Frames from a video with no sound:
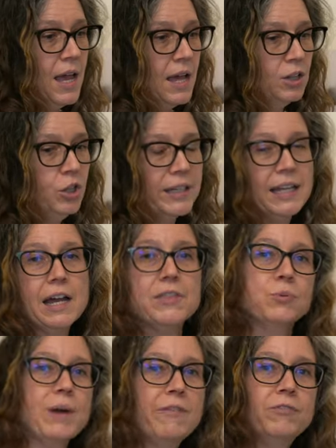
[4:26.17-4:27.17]
Looking at
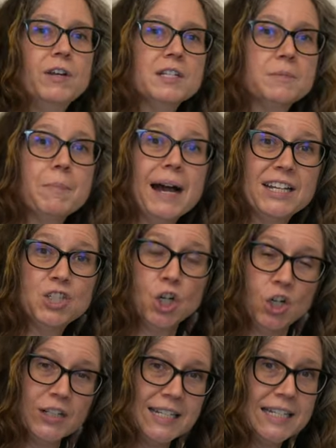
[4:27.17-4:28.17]
the reference, my
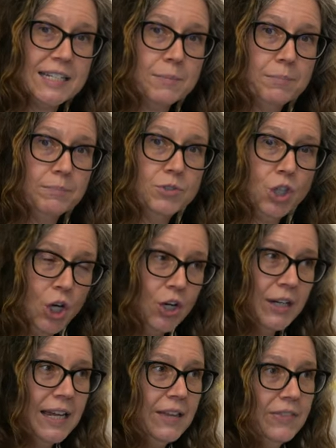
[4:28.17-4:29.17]
darkest
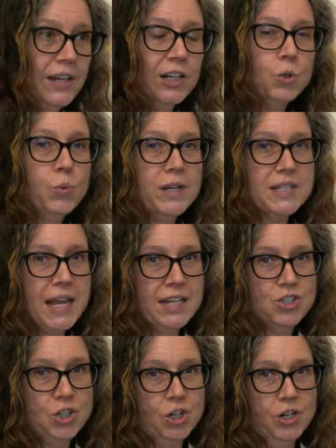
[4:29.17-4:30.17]
dark in there was a
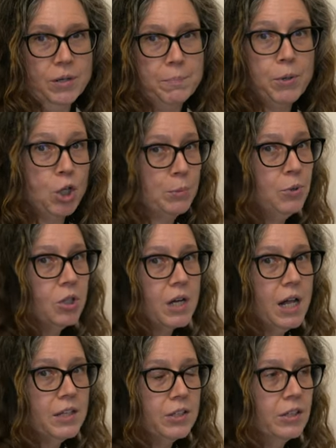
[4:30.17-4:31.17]
dark purple
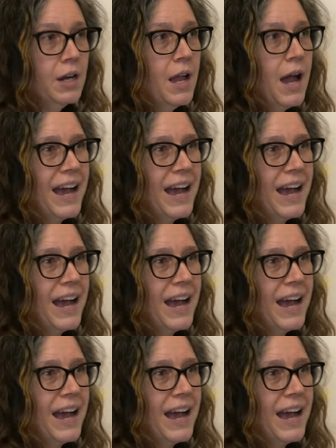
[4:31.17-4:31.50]
color.